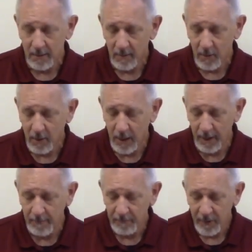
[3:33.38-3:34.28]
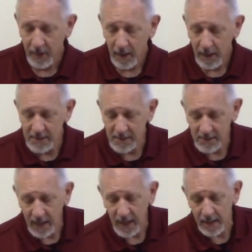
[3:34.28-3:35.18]
Okay. He
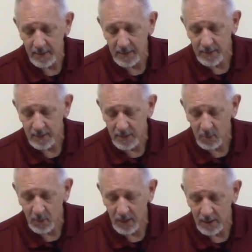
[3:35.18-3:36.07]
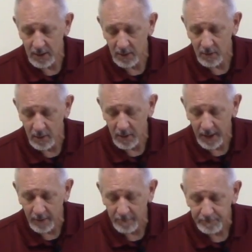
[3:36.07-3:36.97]
says, as we continue on
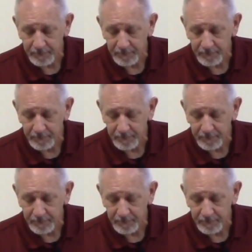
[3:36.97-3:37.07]
down,